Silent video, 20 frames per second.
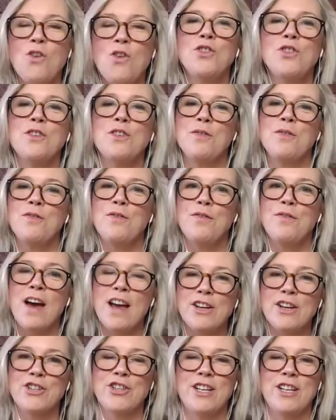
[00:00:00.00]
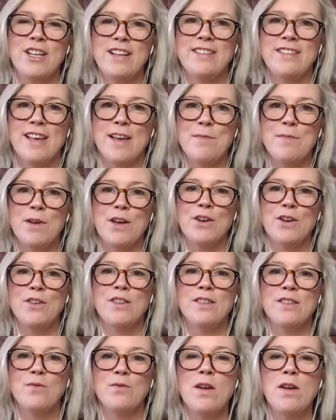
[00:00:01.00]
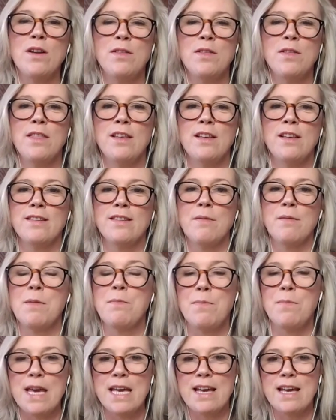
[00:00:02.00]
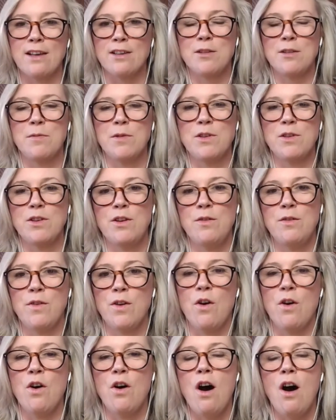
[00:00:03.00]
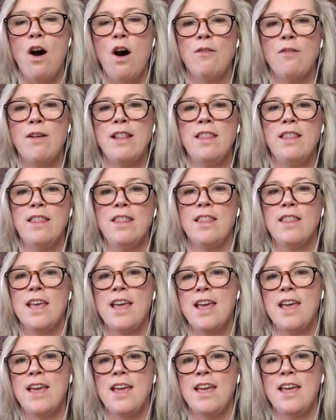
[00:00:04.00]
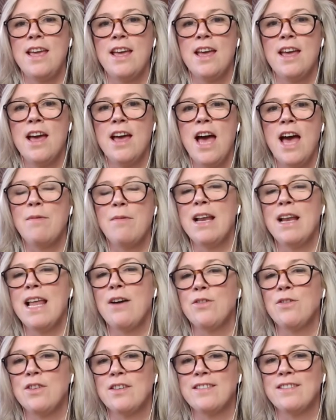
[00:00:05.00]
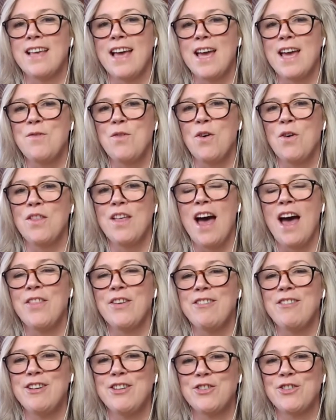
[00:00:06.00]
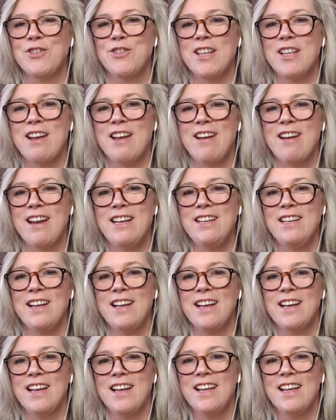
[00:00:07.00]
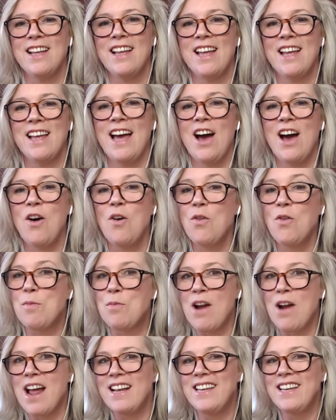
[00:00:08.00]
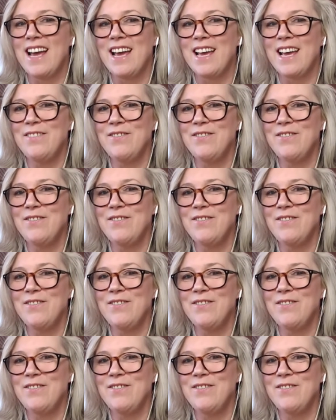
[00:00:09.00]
just fashion, is it? Because some of the big customers you've got are in the, am I allowed to say what other industry they're in, or the brand names?